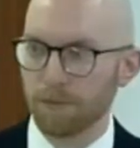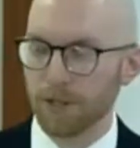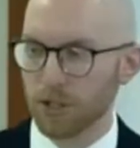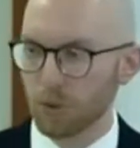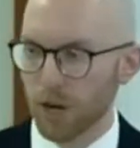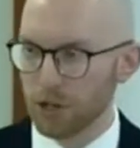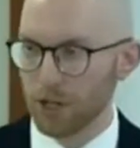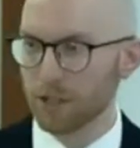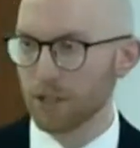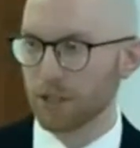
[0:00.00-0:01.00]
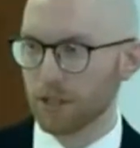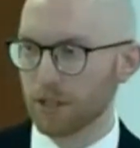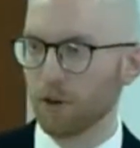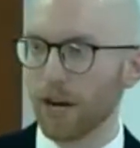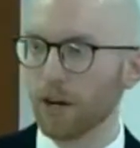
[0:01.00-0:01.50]
This is why Jesus
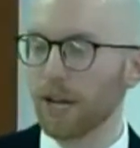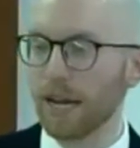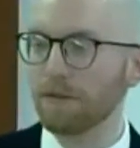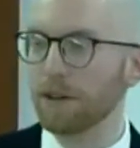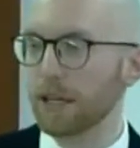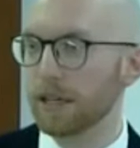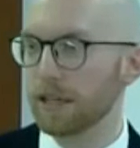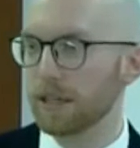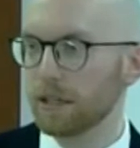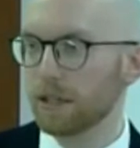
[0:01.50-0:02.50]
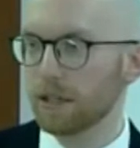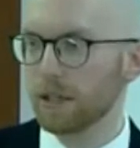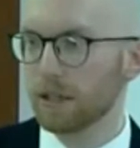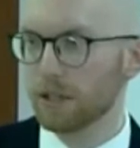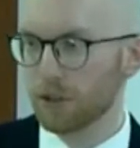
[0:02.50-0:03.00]
is a greater David.
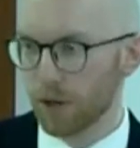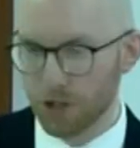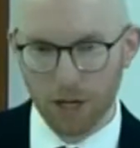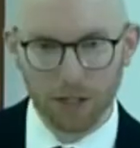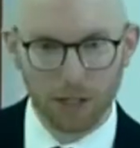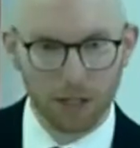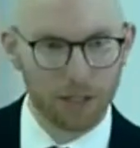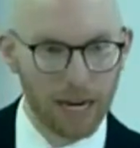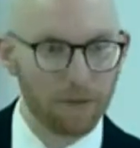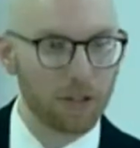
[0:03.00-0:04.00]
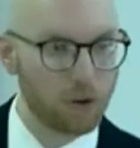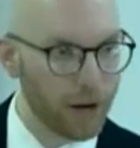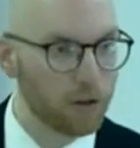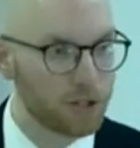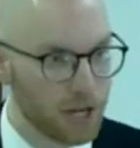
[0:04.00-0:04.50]
This is why Jesus is David's
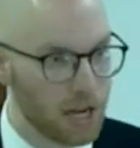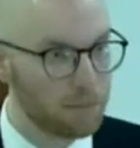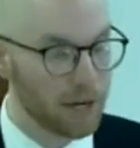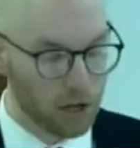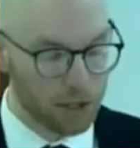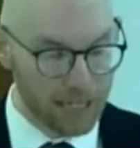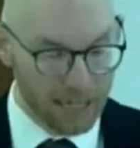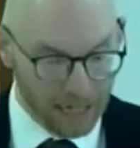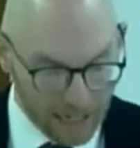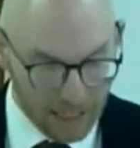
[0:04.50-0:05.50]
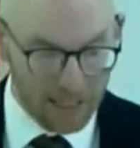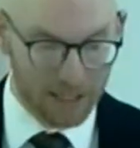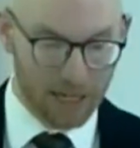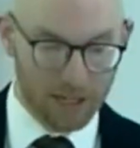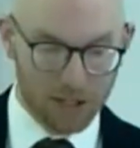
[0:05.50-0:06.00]
greater son, because he
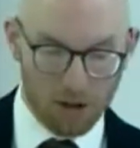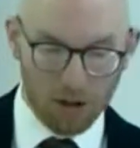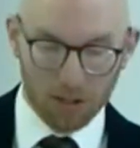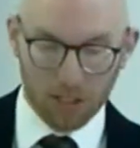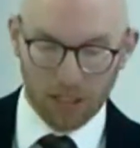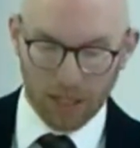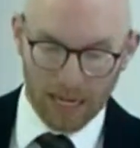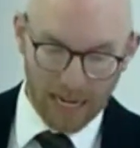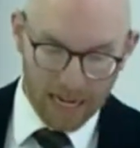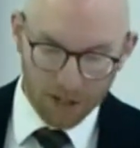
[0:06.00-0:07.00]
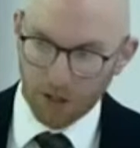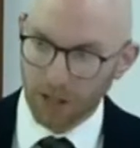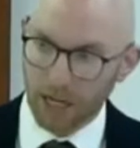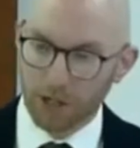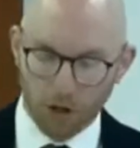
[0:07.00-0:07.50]
is exalted
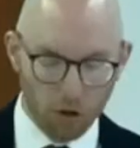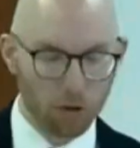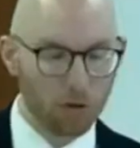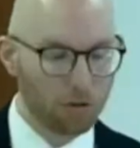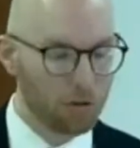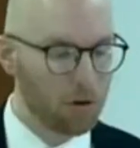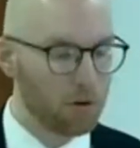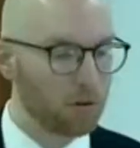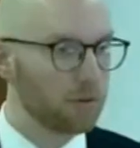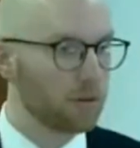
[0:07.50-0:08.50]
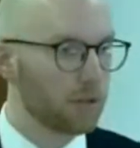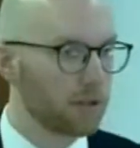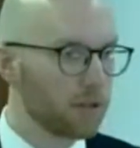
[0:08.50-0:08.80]
to the eternal throne.